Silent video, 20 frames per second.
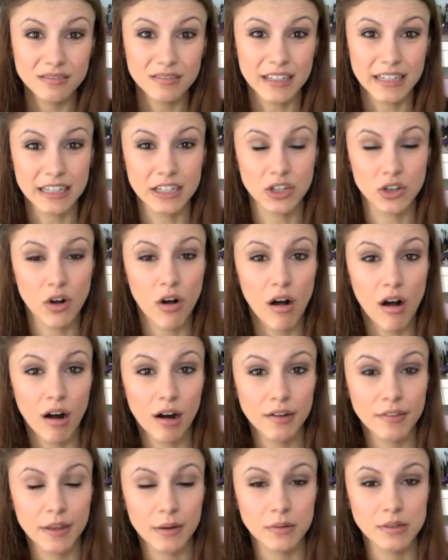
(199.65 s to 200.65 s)
Like in a
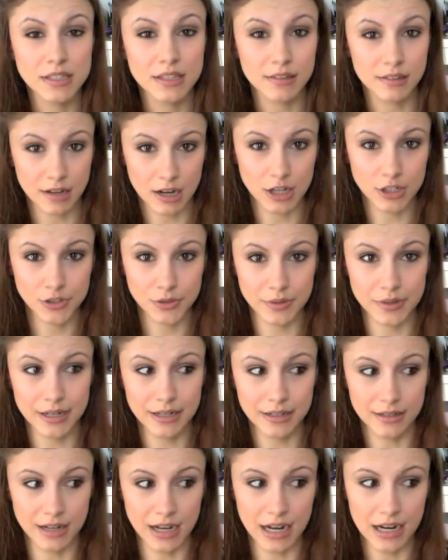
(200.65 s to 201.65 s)
car that was in the
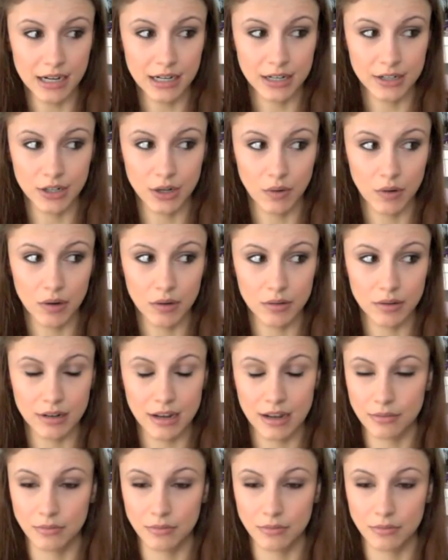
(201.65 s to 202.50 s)
country at night and no one